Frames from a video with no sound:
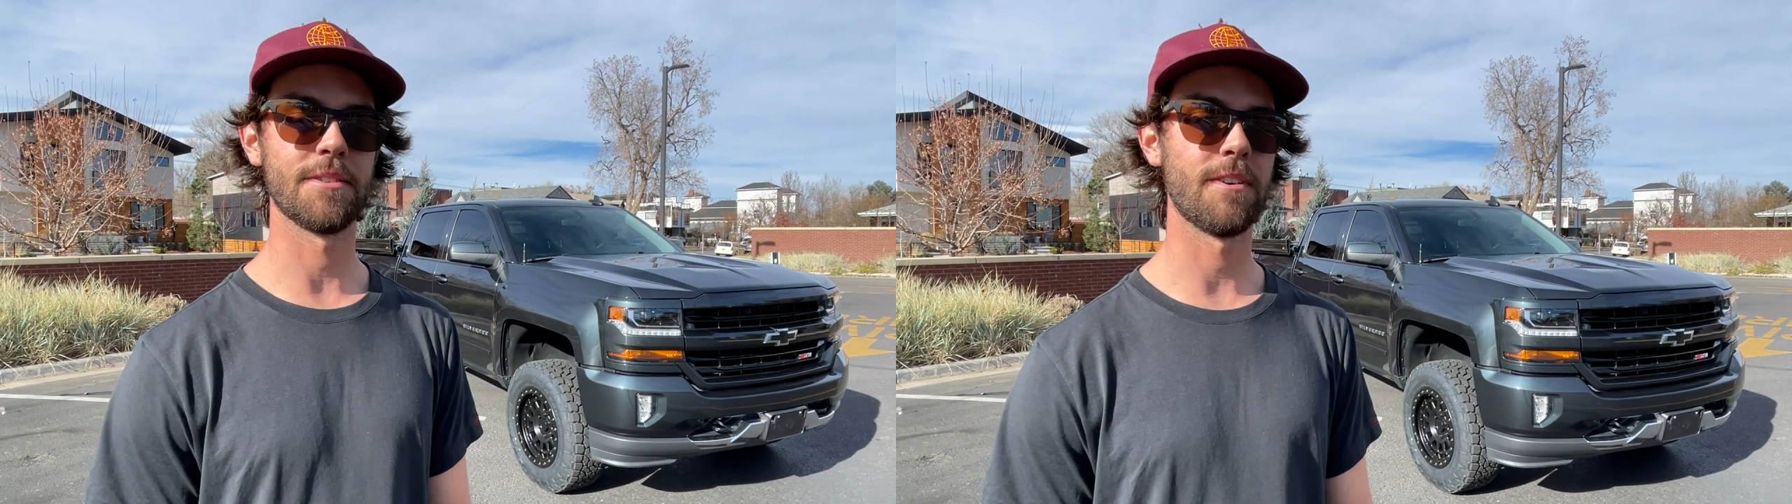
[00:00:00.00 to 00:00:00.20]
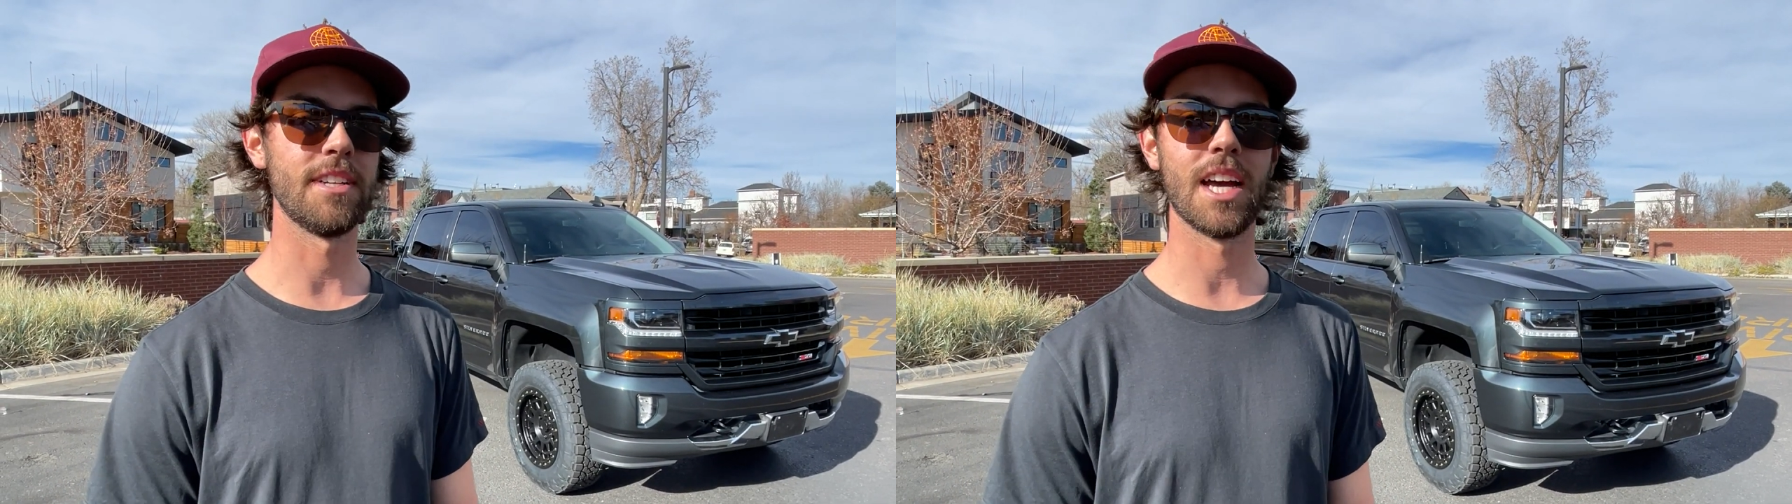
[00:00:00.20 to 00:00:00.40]

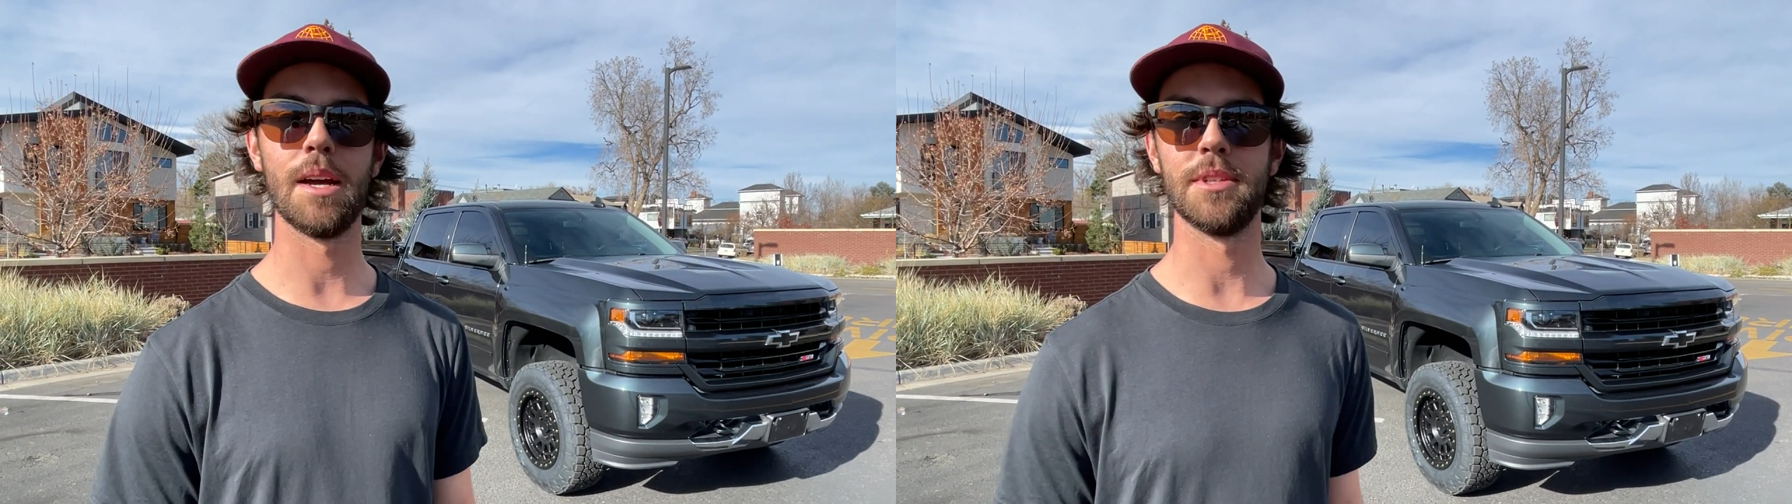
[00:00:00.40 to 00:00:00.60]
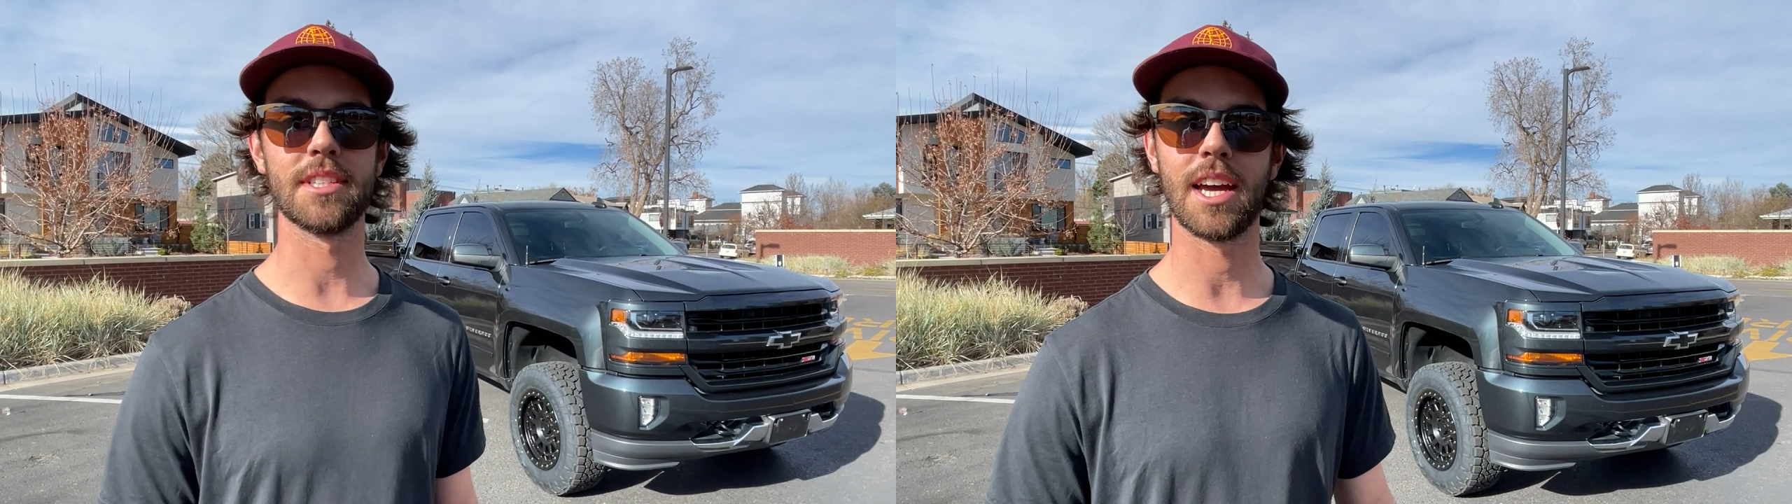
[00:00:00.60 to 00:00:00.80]
a fun
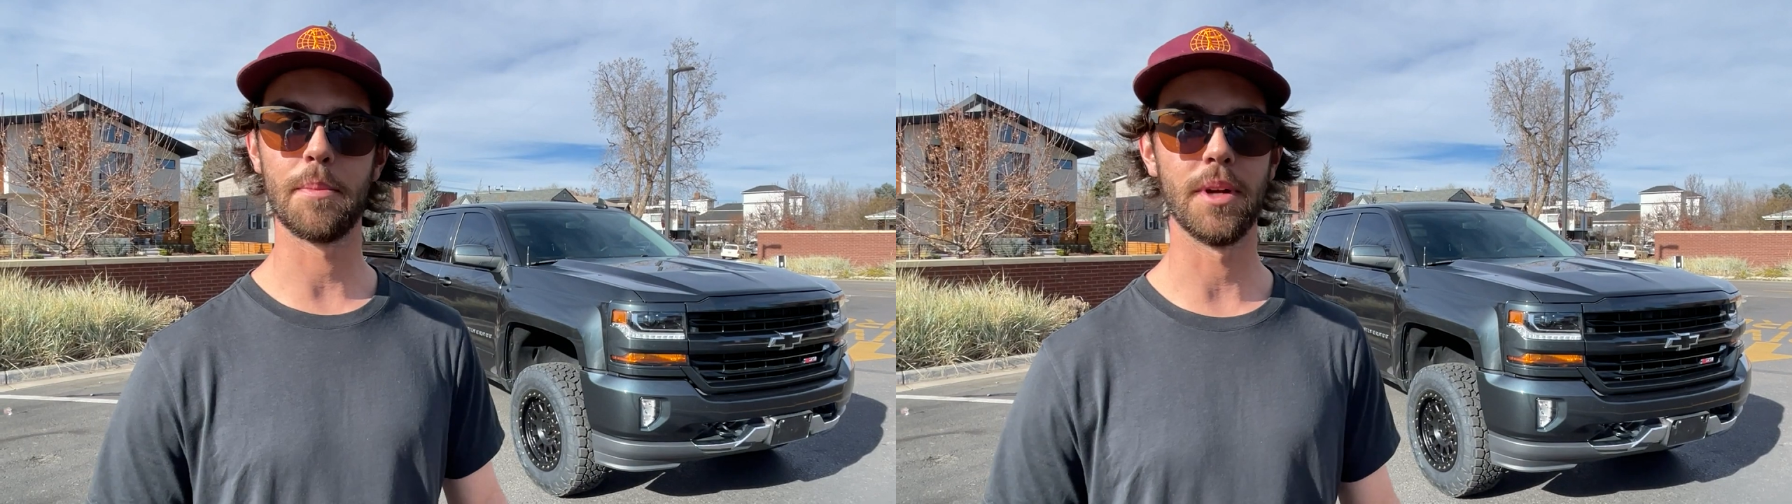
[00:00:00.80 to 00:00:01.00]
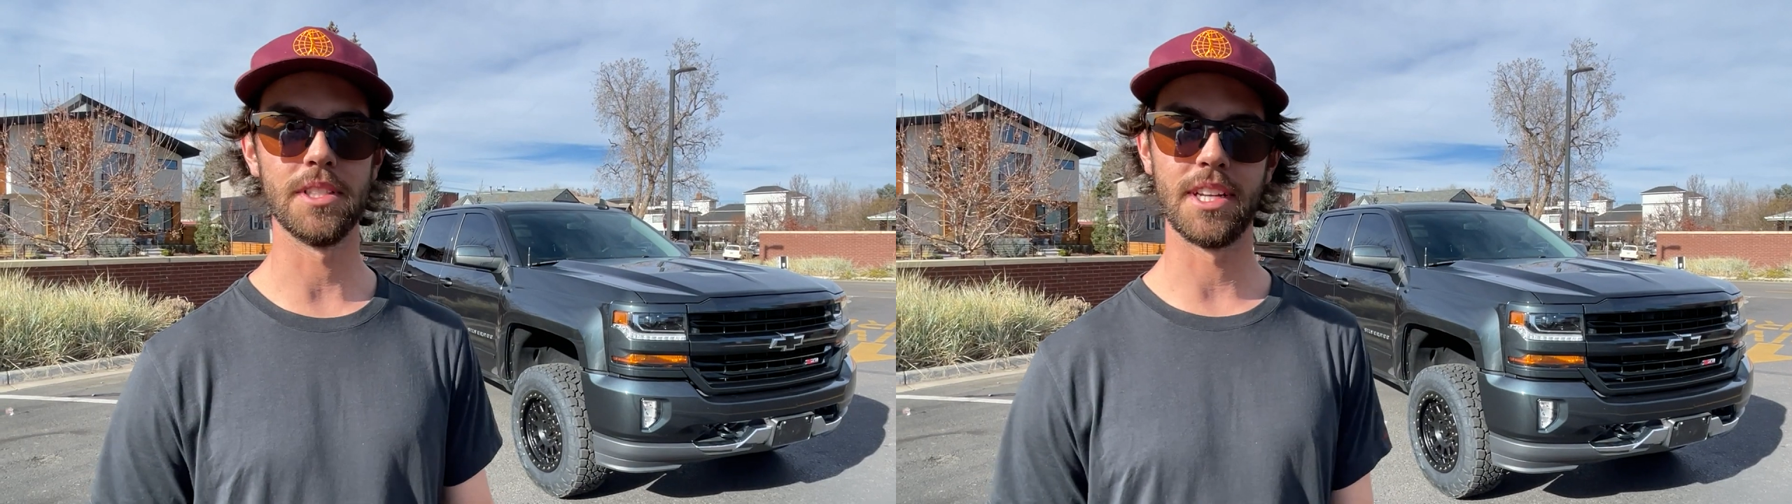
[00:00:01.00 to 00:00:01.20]
time just kind
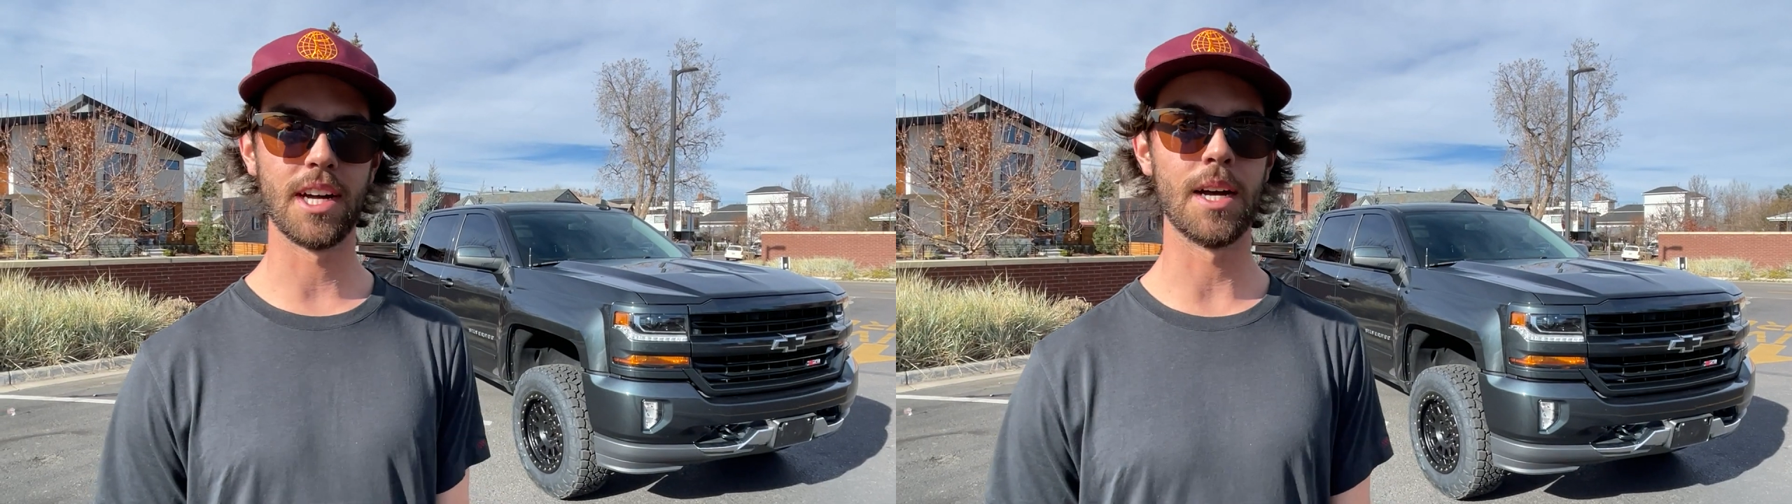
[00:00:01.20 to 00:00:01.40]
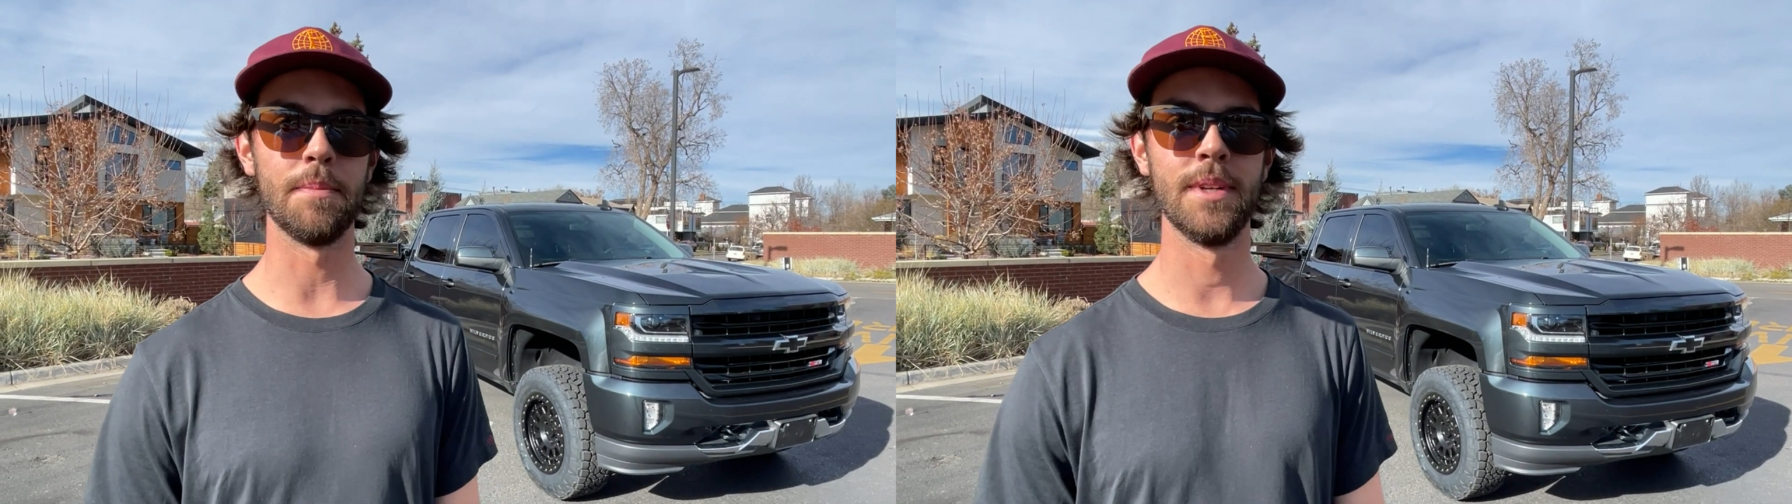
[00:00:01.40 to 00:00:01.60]
of building it
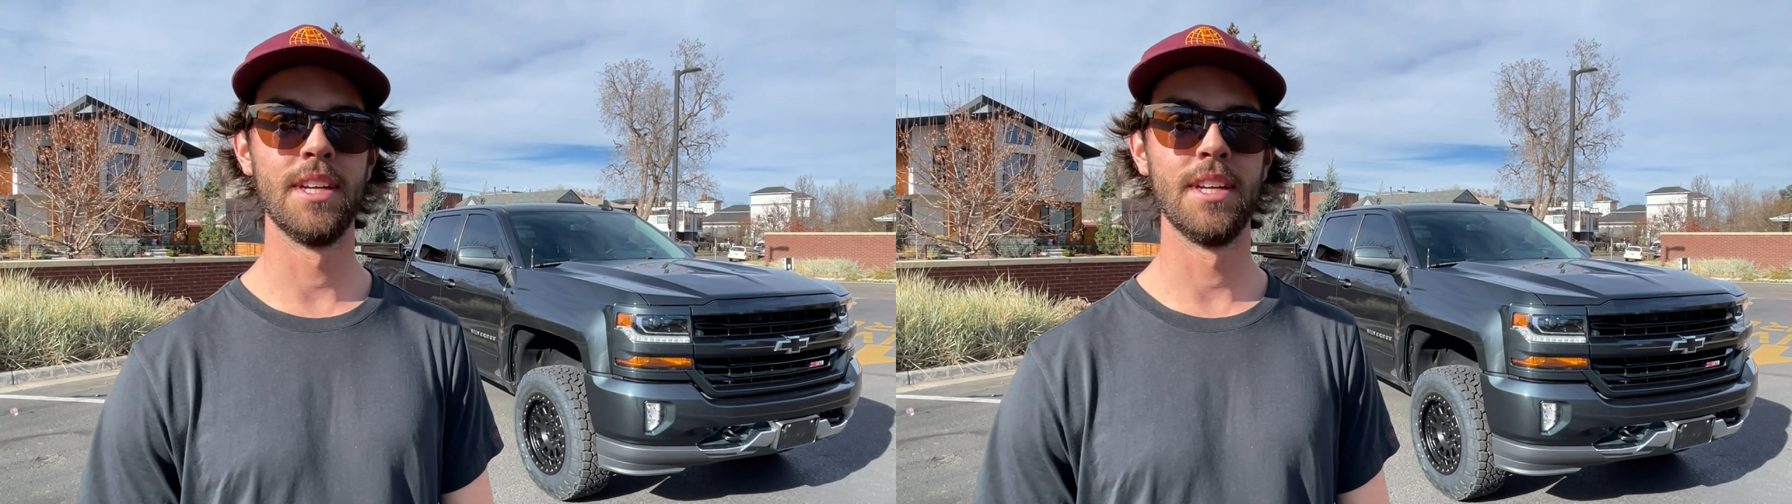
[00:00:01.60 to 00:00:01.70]
up,